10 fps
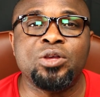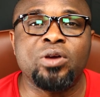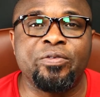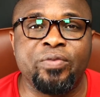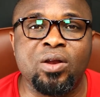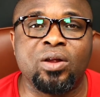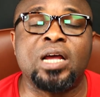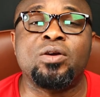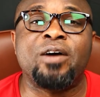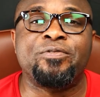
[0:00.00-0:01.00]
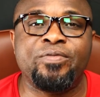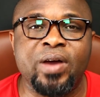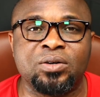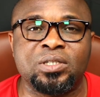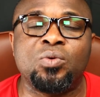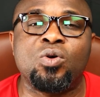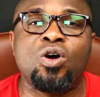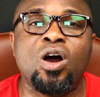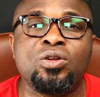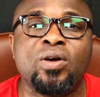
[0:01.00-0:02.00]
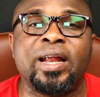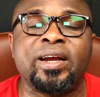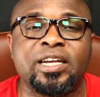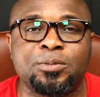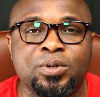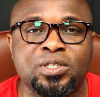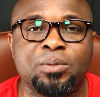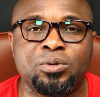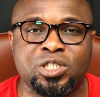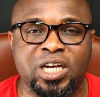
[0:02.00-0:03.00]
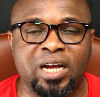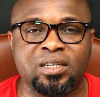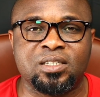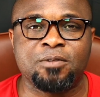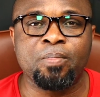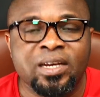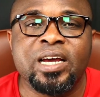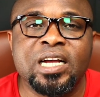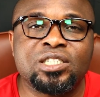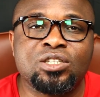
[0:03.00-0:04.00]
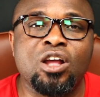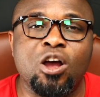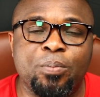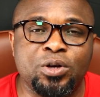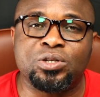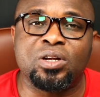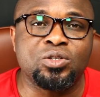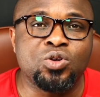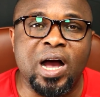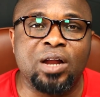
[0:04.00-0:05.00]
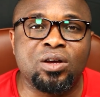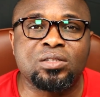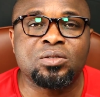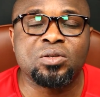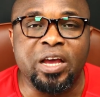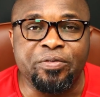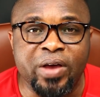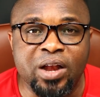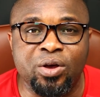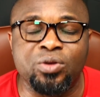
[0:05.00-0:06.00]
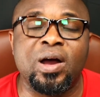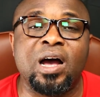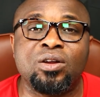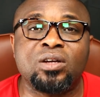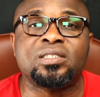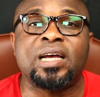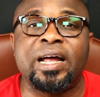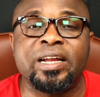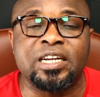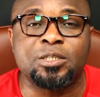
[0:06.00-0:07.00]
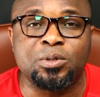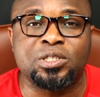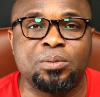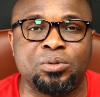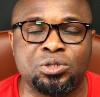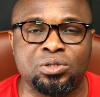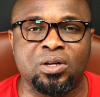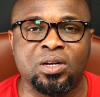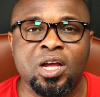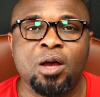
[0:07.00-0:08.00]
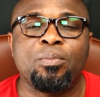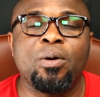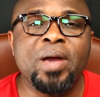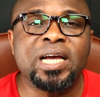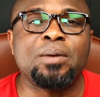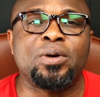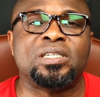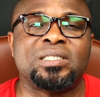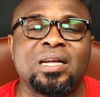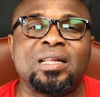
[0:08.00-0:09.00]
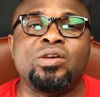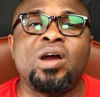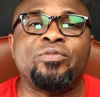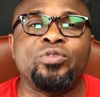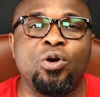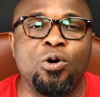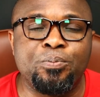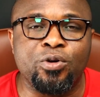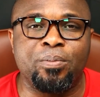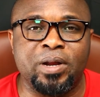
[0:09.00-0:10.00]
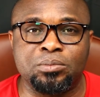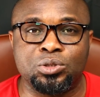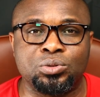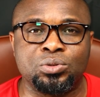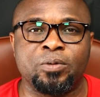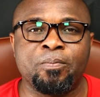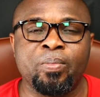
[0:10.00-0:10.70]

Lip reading: you a failure? That you have failed? They will call you an irresponsible child. It's not your portion. You are not a failure. You are not an irresponsible son. But make them understand that you have your own problems too.